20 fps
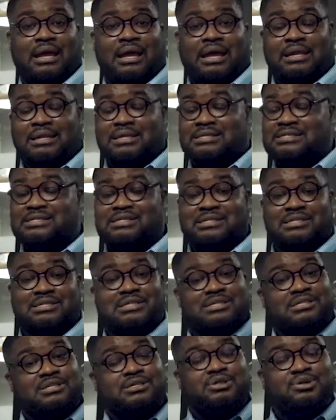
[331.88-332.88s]
And this
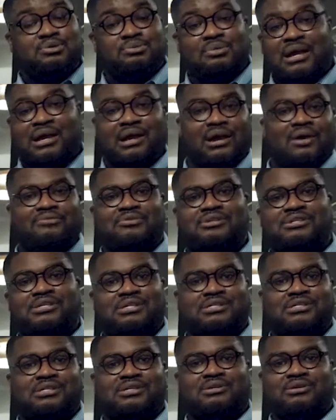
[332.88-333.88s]
isn't just a two way
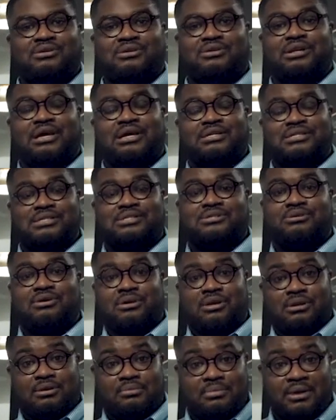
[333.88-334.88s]
conversation. You're not just
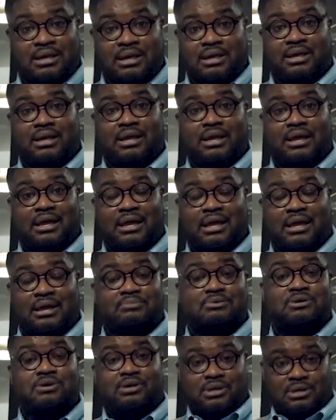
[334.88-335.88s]
talking to me and
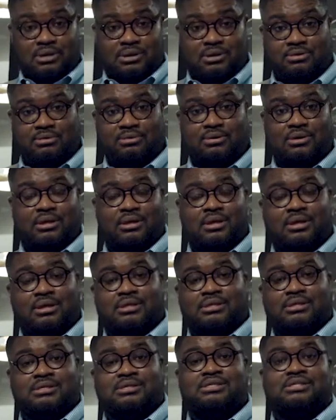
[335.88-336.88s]
I'm talking to you.
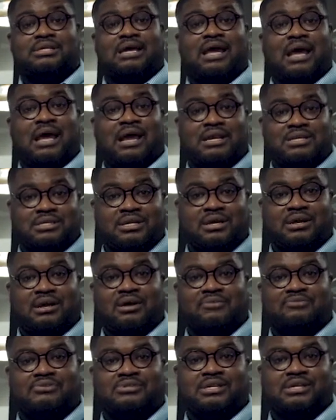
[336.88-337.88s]
This is actually
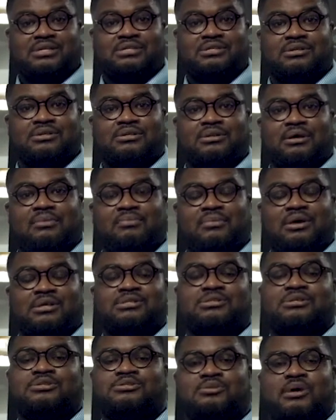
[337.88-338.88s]
a conversation
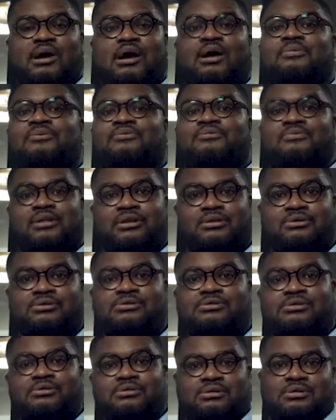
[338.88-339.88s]
amongst the tribe of
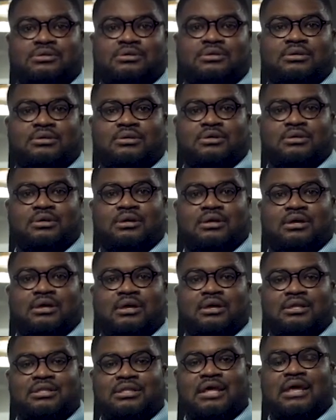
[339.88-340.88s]
leaders.
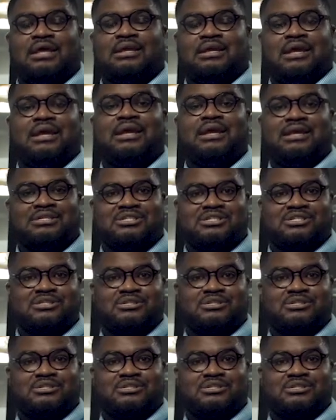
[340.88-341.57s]
That can't